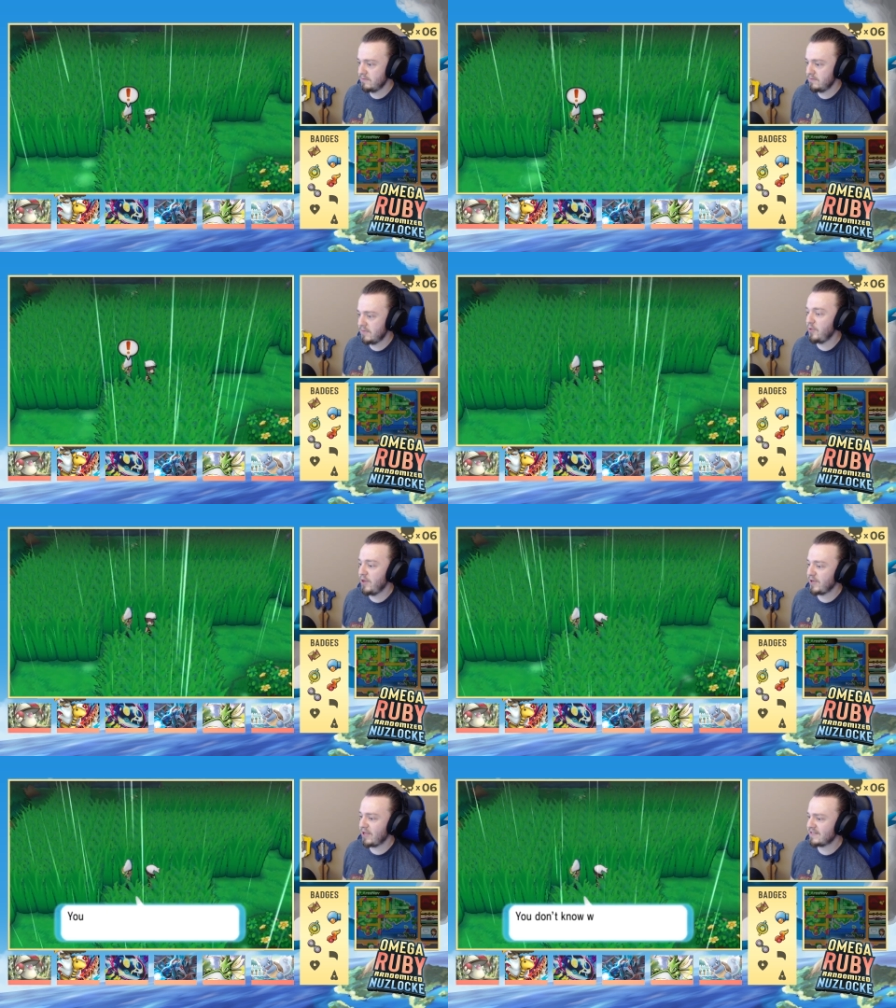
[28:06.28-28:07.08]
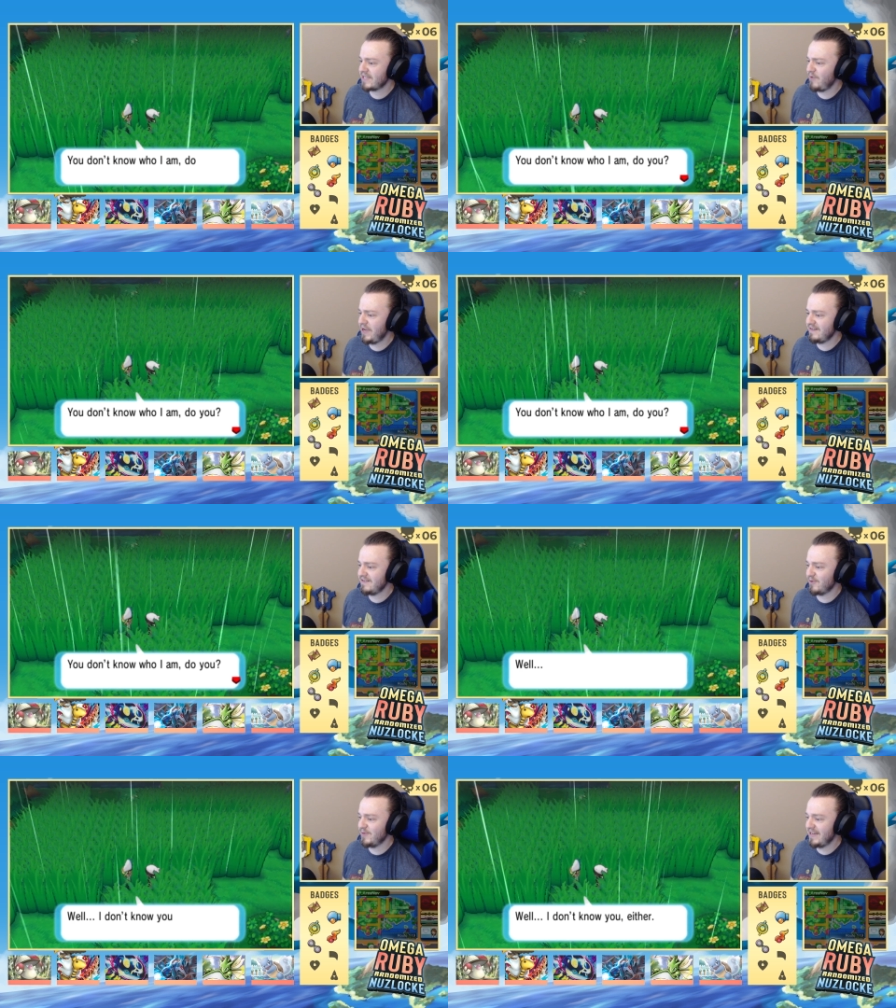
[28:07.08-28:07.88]
Oh, there we go. I was like, wait,
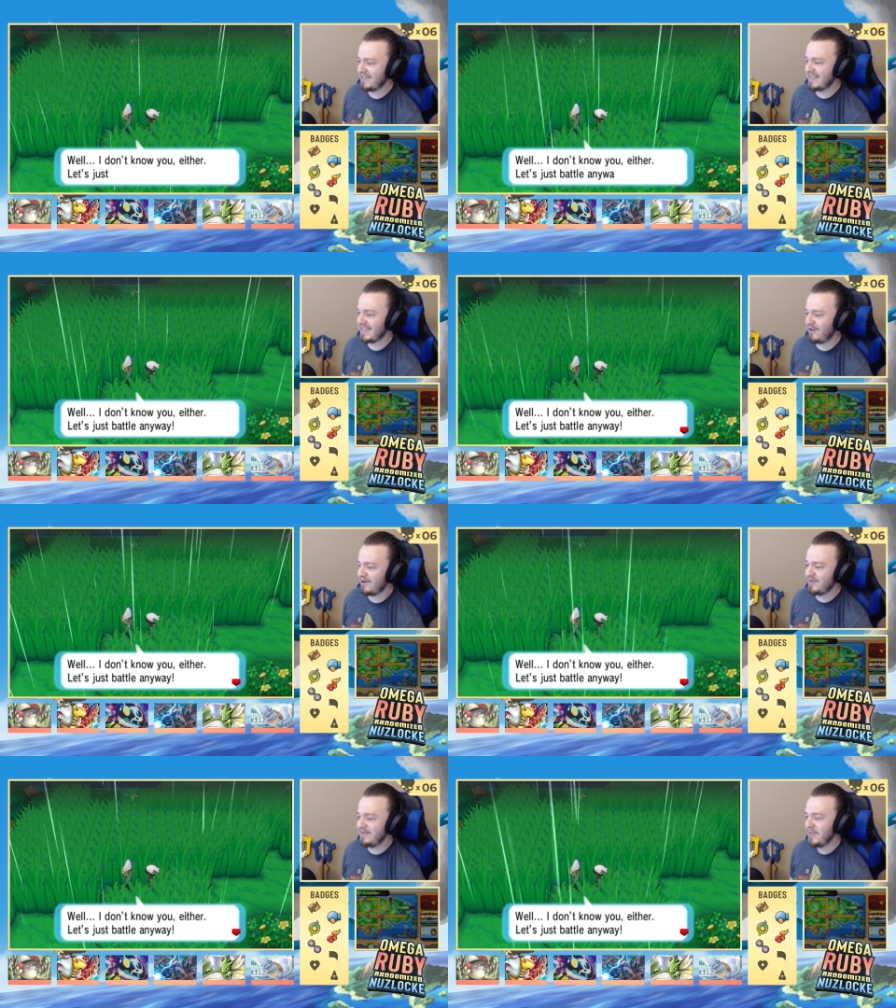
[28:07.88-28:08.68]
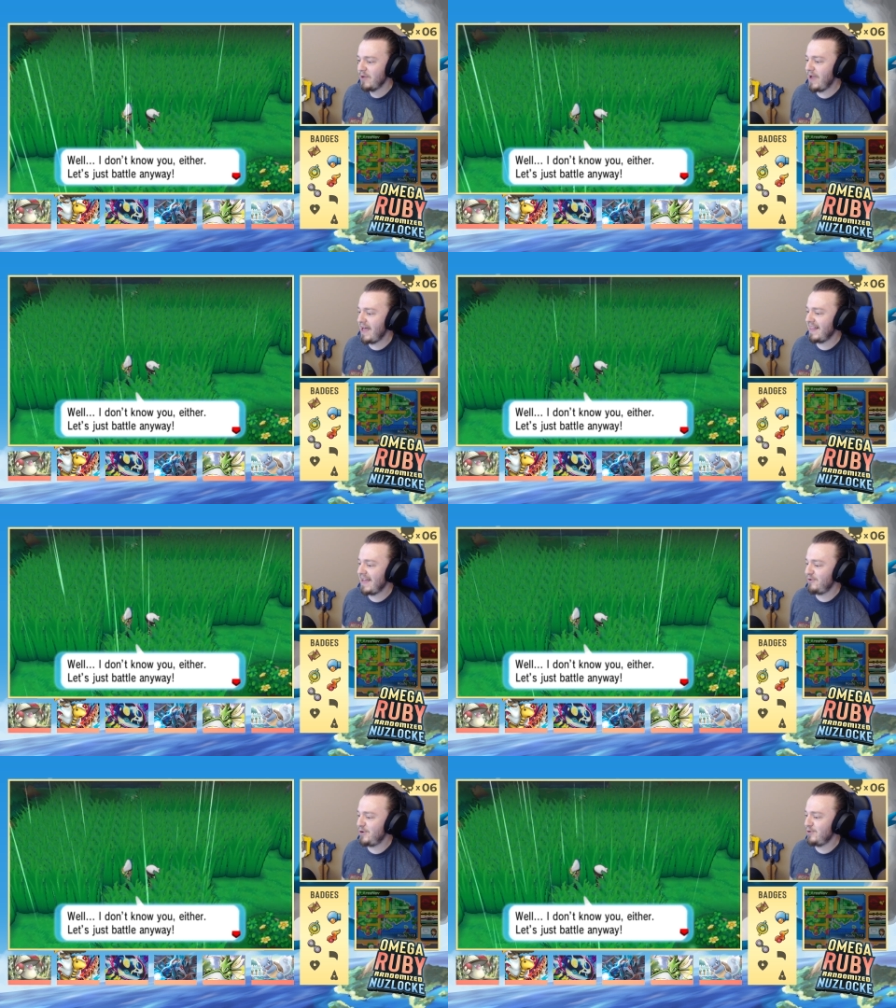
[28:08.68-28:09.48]
are we not going to encounter anyone? Well, I
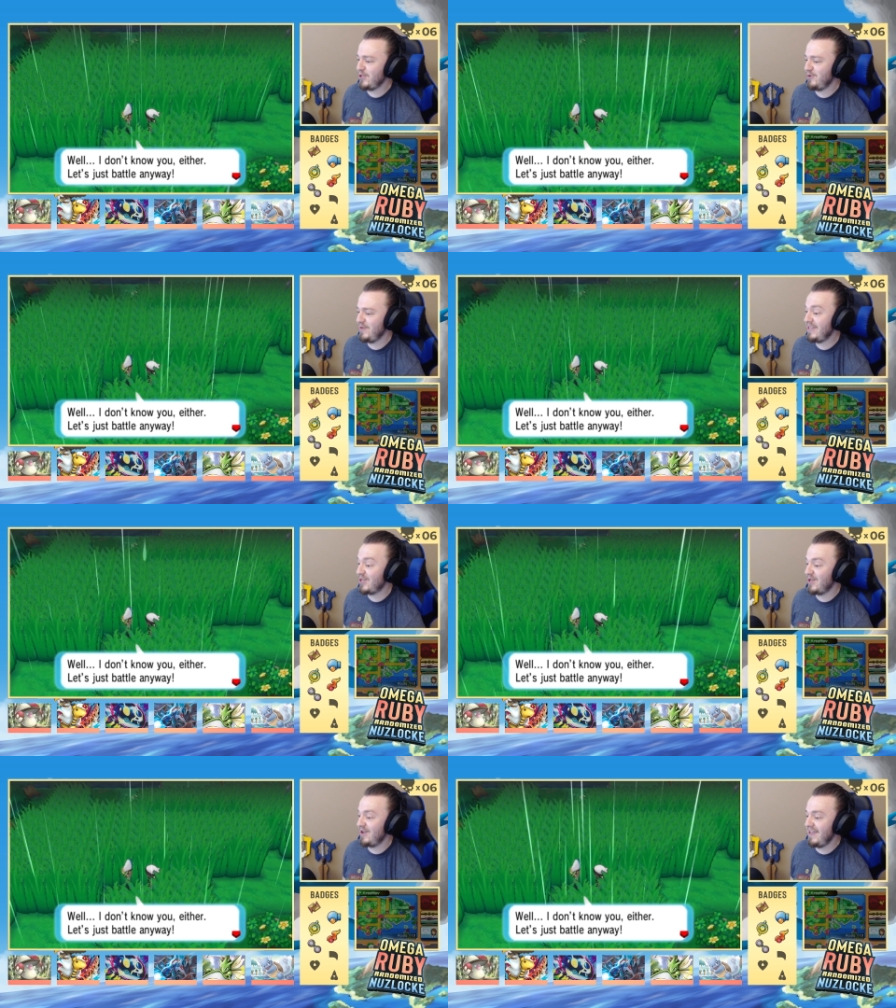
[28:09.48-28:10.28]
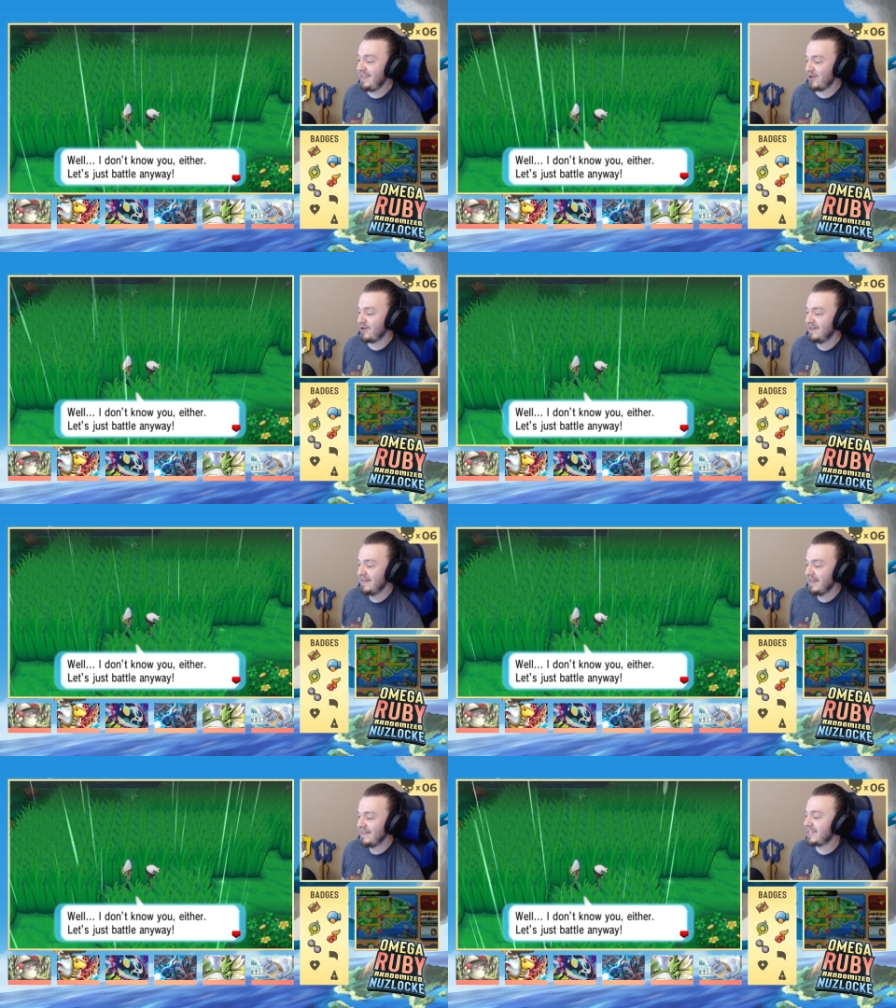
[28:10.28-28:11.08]
don't know you either.
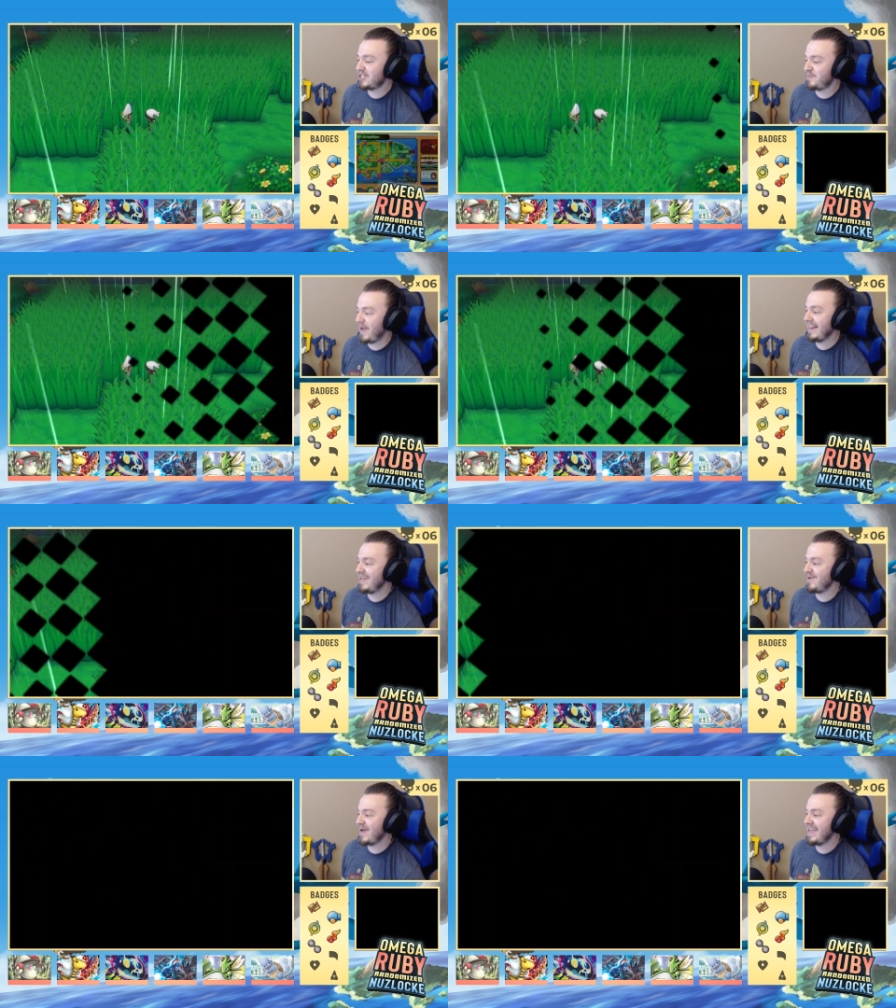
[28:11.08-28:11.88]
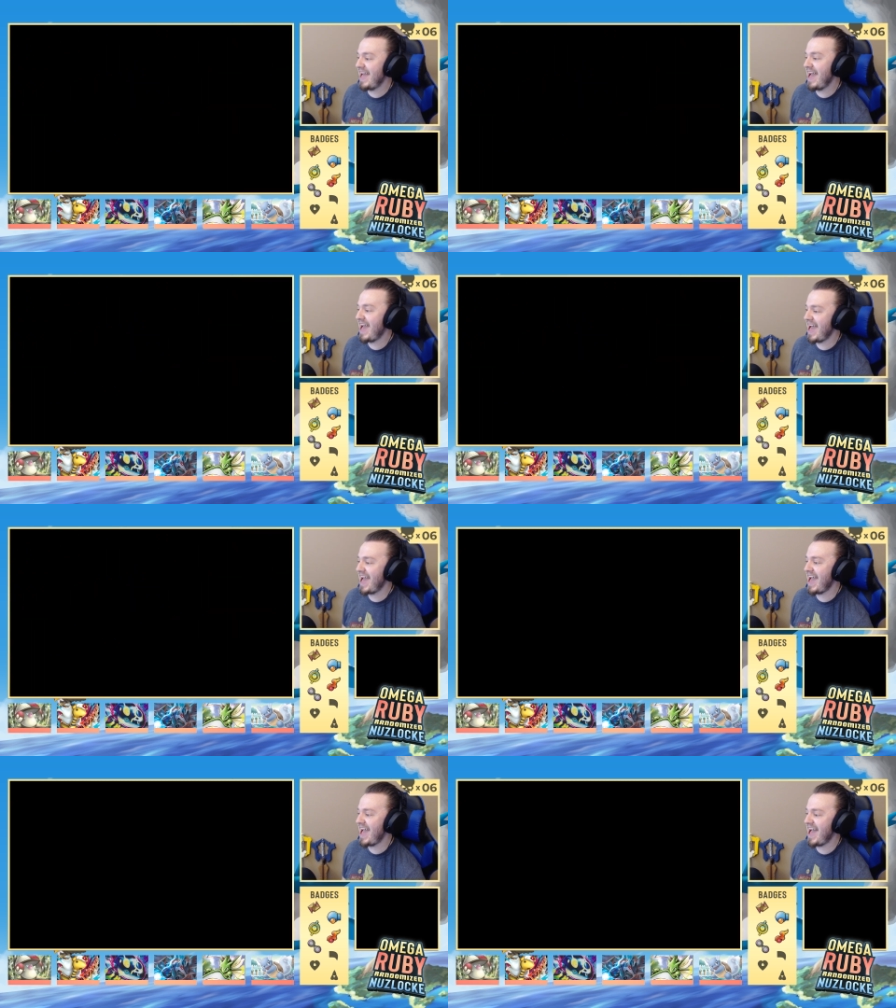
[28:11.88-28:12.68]
Let's just battle anyway. Ha ha
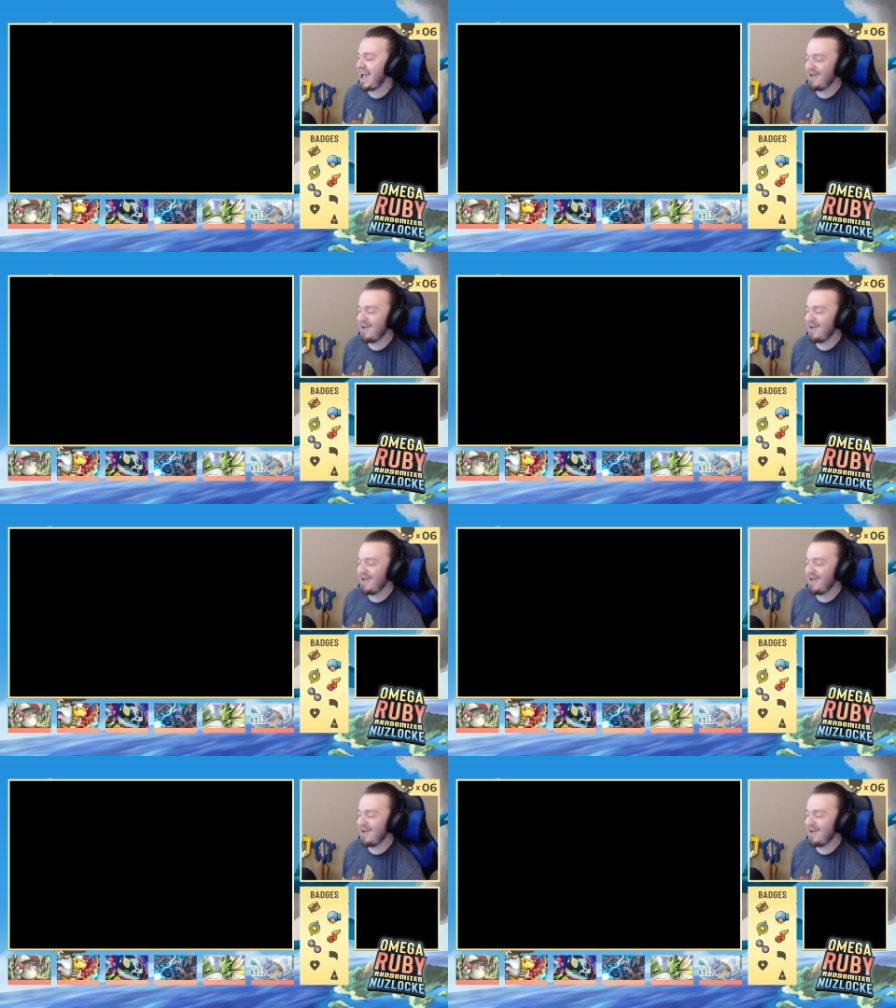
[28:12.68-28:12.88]
ha ha.